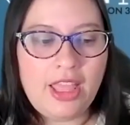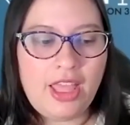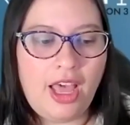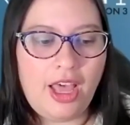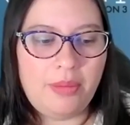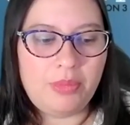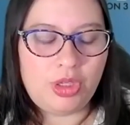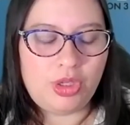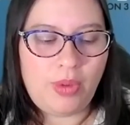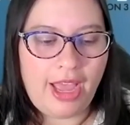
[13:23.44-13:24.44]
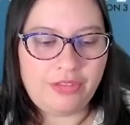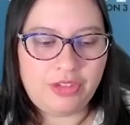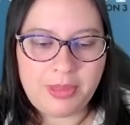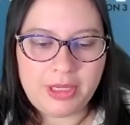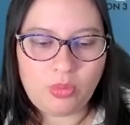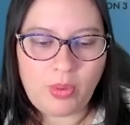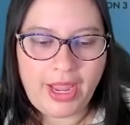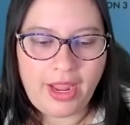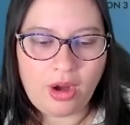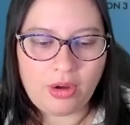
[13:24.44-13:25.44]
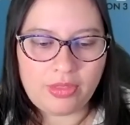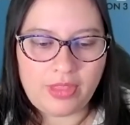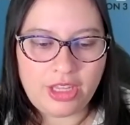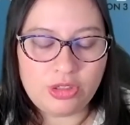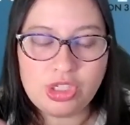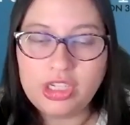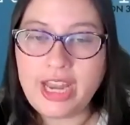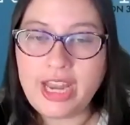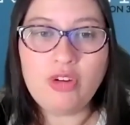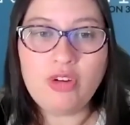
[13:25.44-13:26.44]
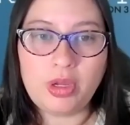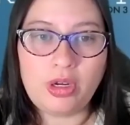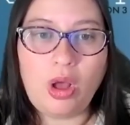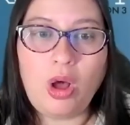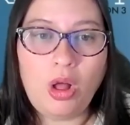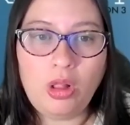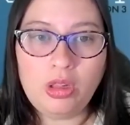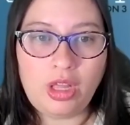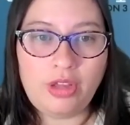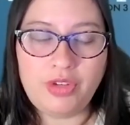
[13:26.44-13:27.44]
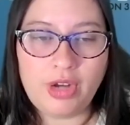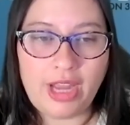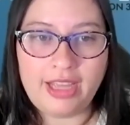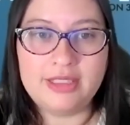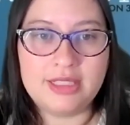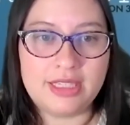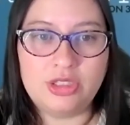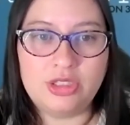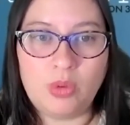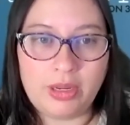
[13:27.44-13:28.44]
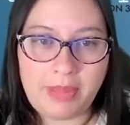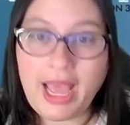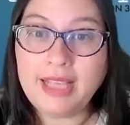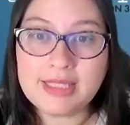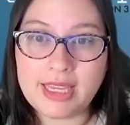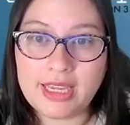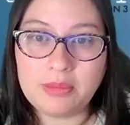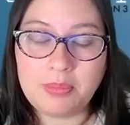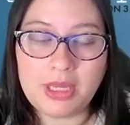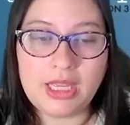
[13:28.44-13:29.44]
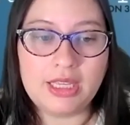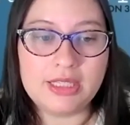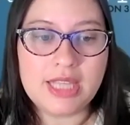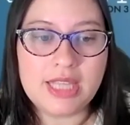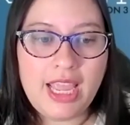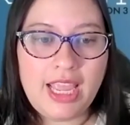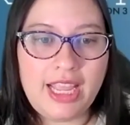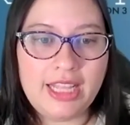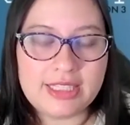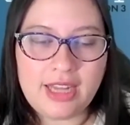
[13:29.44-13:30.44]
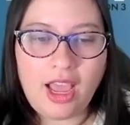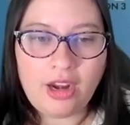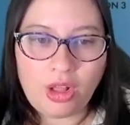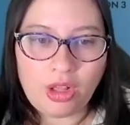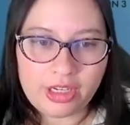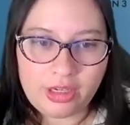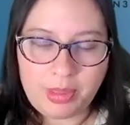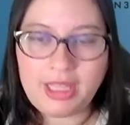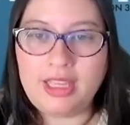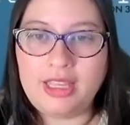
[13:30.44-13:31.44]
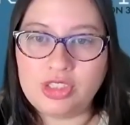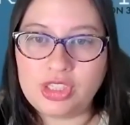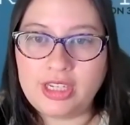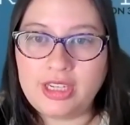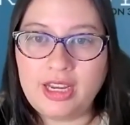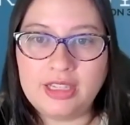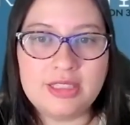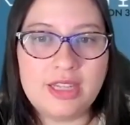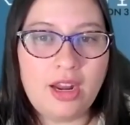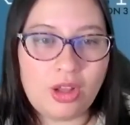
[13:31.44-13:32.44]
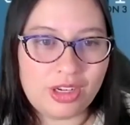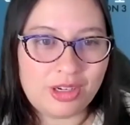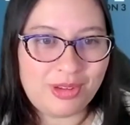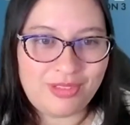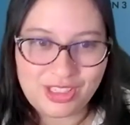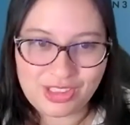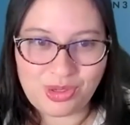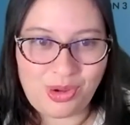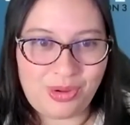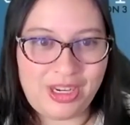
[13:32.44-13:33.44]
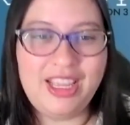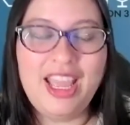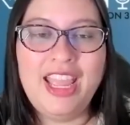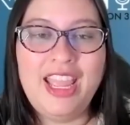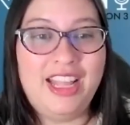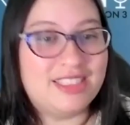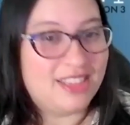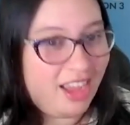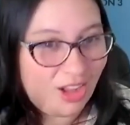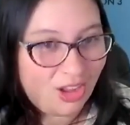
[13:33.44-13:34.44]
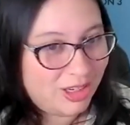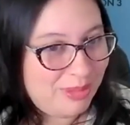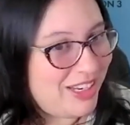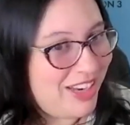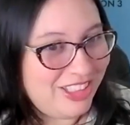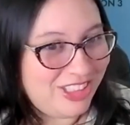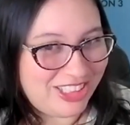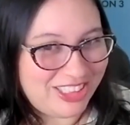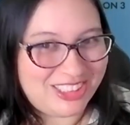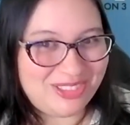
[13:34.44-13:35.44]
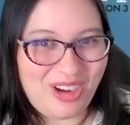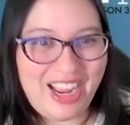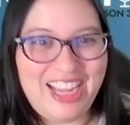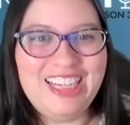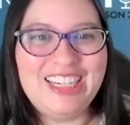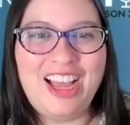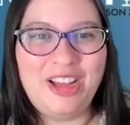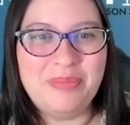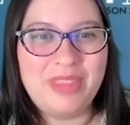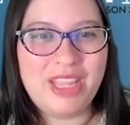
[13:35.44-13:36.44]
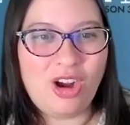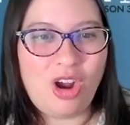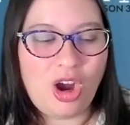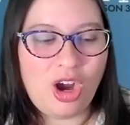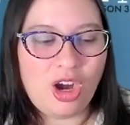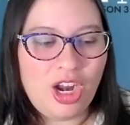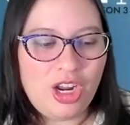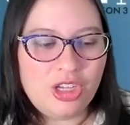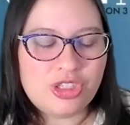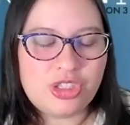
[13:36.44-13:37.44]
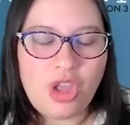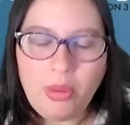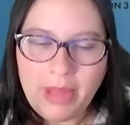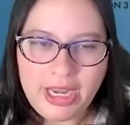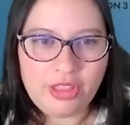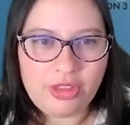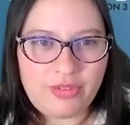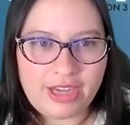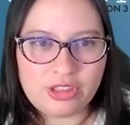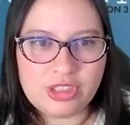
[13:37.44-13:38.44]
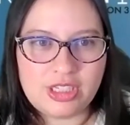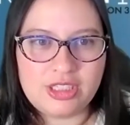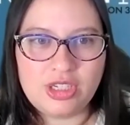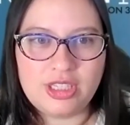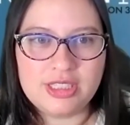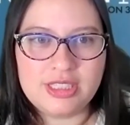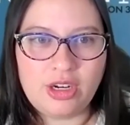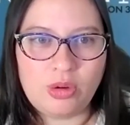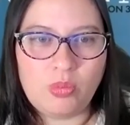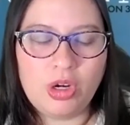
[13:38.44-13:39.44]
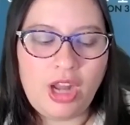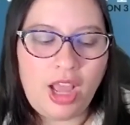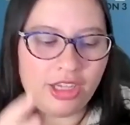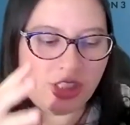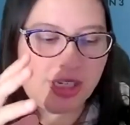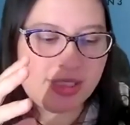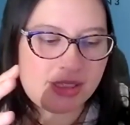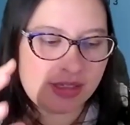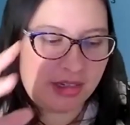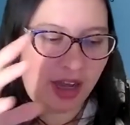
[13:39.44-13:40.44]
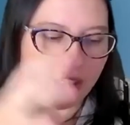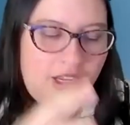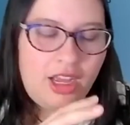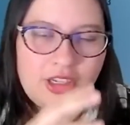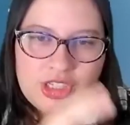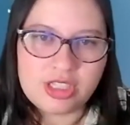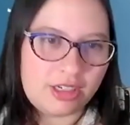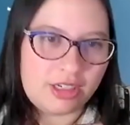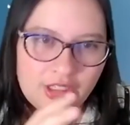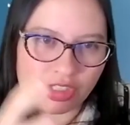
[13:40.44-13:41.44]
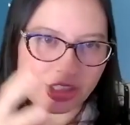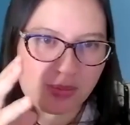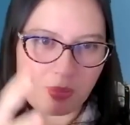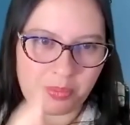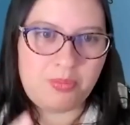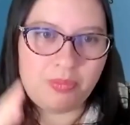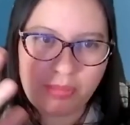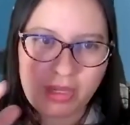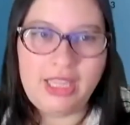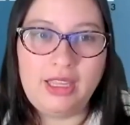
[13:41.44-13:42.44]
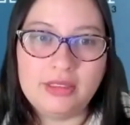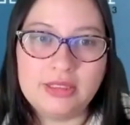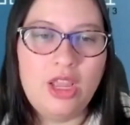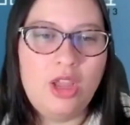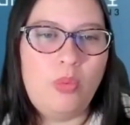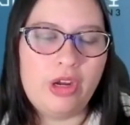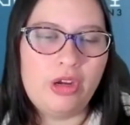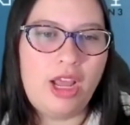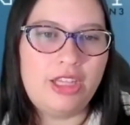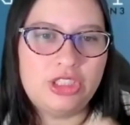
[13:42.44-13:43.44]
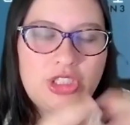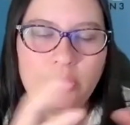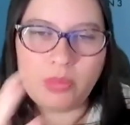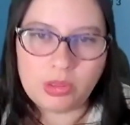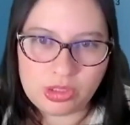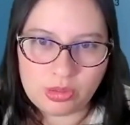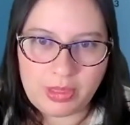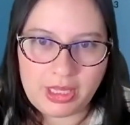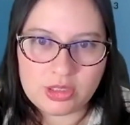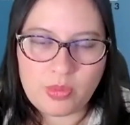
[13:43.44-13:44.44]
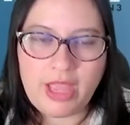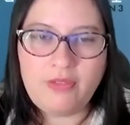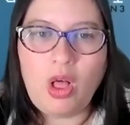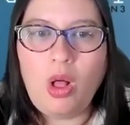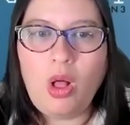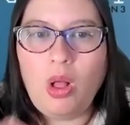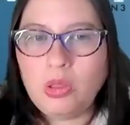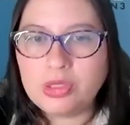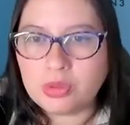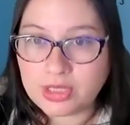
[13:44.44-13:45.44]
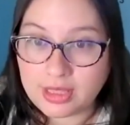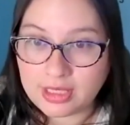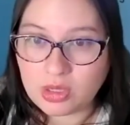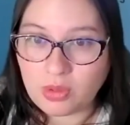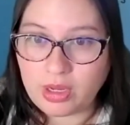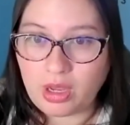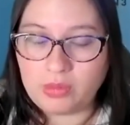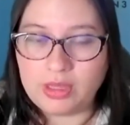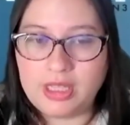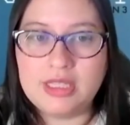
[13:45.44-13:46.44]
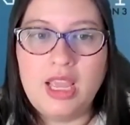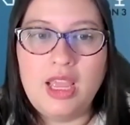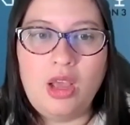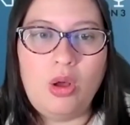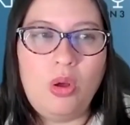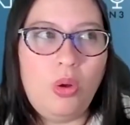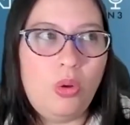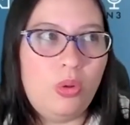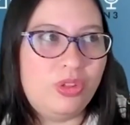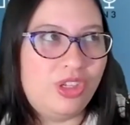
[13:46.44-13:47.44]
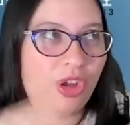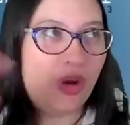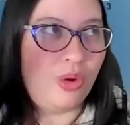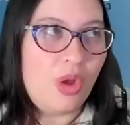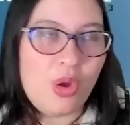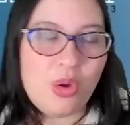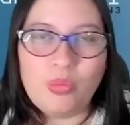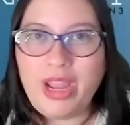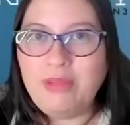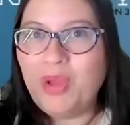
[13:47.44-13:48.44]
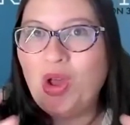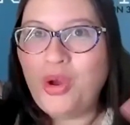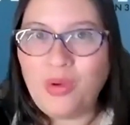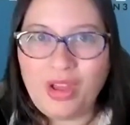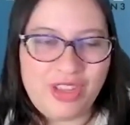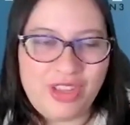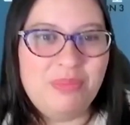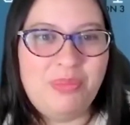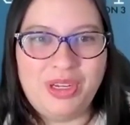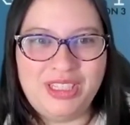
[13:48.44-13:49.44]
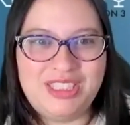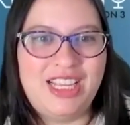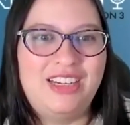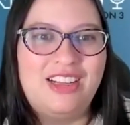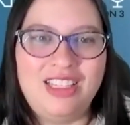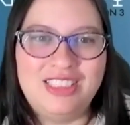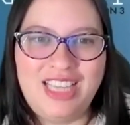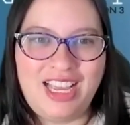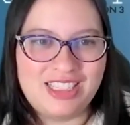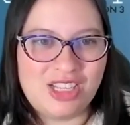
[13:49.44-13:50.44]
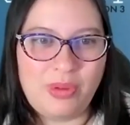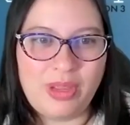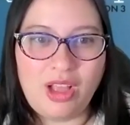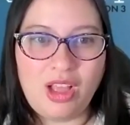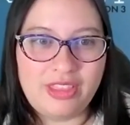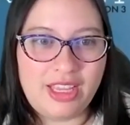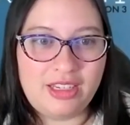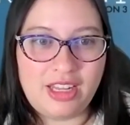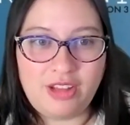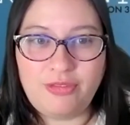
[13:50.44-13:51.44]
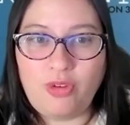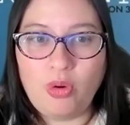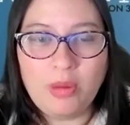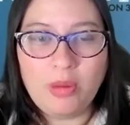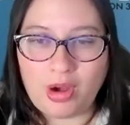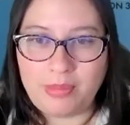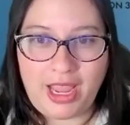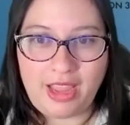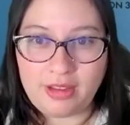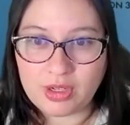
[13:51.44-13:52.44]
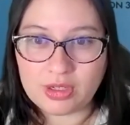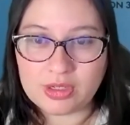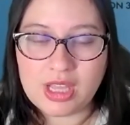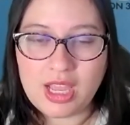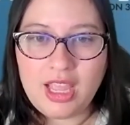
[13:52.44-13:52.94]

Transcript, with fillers: Um, you have to be aware that you should never put all of your eggs into one basket because it's not all going to be EEG and it's not all going to be facial coding. It's not all going to be nudges, right? Um, there are so many other factors to consider. We're not just non conscious, unconscious beings. We are not just emotional beings. We have all sorts of things going on with us, a whole, you know, rainbow of inputs and contacts going on that that form our behaviors.